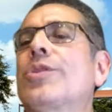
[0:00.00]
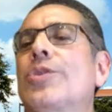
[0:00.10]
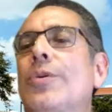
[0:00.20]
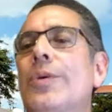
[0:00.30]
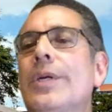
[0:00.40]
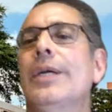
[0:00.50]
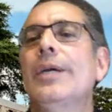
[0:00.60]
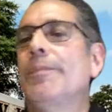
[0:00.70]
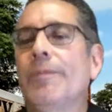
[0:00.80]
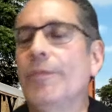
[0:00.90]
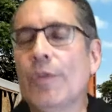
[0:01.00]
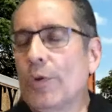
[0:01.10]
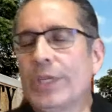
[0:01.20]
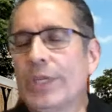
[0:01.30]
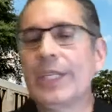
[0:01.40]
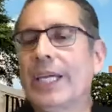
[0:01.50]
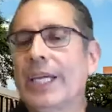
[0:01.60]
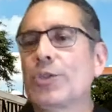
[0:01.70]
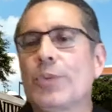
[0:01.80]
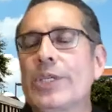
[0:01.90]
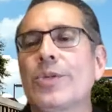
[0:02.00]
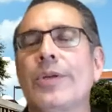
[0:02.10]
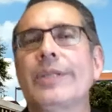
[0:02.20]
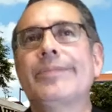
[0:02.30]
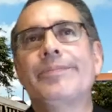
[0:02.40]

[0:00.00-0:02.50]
So voting, the election's already started.